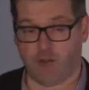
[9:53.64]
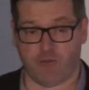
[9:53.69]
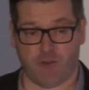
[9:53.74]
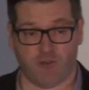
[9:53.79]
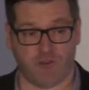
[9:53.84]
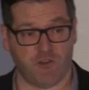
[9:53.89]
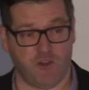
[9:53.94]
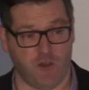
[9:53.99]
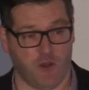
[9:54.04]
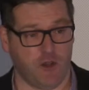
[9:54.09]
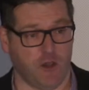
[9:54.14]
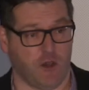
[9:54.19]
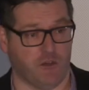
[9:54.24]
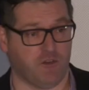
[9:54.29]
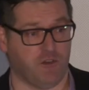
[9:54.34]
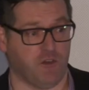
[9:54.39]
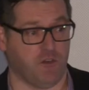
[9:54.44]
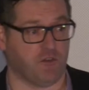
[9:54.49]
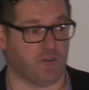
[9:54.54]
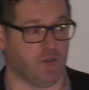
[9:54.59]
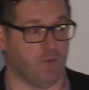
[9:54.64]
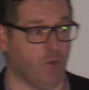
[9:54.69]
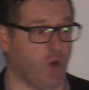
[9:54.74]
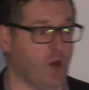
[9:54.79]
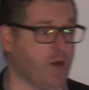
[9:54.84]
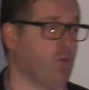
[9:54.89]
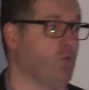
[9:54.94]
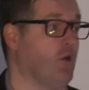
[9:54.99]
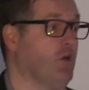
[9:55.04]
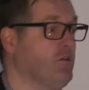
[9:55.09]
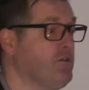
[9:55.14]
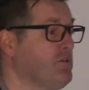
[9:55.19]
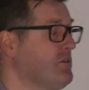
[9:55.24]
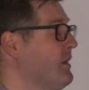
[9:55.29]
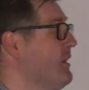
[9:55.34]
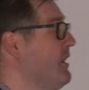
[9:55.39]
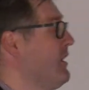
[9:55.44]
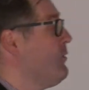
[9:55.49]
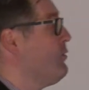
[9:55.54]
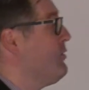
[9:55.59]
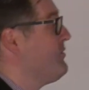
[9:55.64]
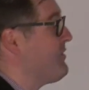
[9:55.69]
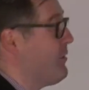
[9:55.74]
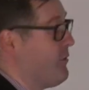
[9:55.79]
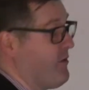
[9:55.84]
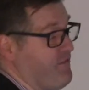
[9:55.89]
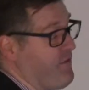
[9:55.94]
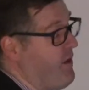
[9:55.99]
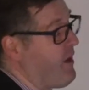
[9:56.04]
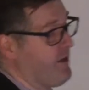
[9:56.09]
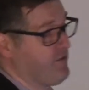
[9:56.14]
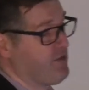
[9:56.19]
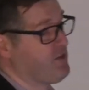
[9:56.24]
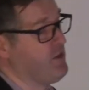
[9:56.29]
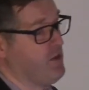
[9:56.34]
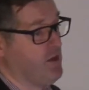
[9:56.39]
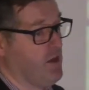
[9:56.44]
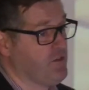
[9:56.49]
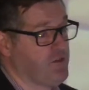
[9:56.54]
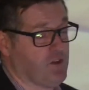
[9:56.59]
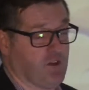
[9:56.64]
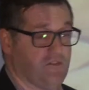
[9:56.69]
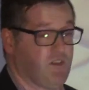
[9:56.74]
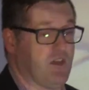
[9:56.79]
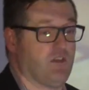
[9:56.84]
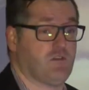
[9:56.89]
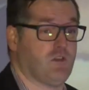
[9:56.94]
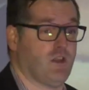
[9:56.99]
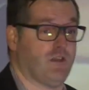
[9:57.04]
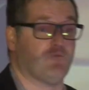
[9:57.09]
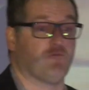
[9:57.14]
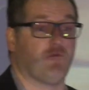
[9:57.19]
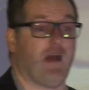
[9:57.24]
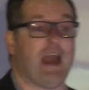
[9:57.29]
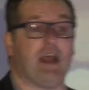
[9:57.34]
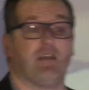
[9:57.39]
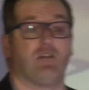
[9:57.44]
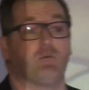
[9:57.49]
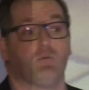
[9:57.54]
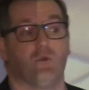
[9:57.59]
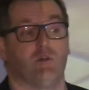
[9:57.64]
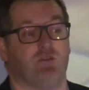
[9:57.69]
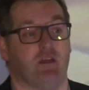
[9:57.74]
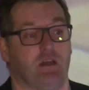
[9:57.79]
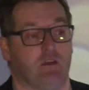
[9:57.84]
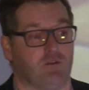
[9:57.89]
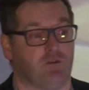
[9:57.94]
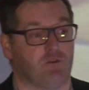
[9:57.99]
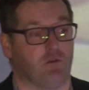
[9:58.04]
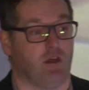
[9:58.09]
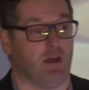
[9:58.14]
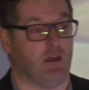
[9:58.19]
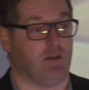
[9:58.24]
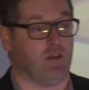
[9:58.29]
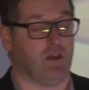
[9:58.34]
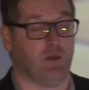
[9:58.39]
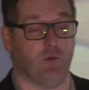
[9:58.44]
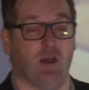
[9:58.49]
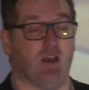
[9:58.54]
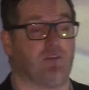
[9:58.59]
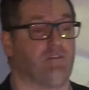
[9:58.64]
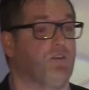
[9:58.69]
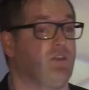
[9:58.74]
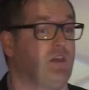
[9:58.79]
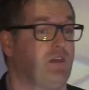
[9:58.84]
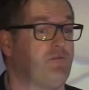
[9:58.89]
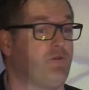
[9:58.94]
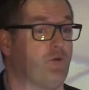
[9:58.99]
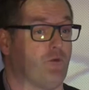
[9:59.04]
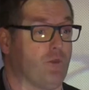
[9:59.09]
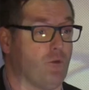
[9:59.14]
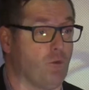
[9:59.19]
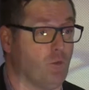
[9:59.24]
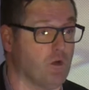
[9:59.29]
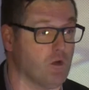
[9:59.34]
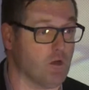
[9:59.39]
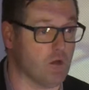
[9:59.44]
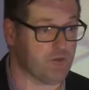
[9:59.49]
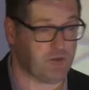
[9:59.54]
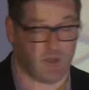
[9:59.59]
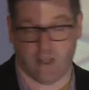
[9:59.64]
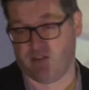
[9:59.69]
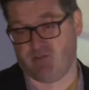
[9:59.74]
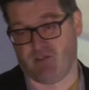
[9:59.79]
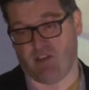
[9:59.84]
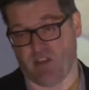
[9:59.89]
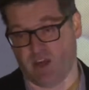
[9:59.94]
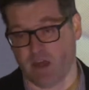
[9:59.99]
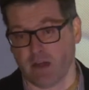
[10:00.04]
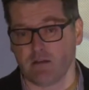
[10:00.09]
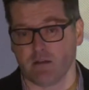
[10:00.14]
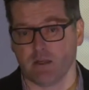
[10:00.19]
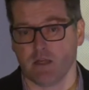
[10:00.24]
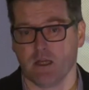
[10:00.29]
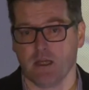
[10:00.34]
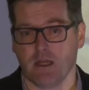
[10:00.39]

of the studio system, what it was there were 5 studios that essentially ran the movie industry in the US and therefore in the world, even then.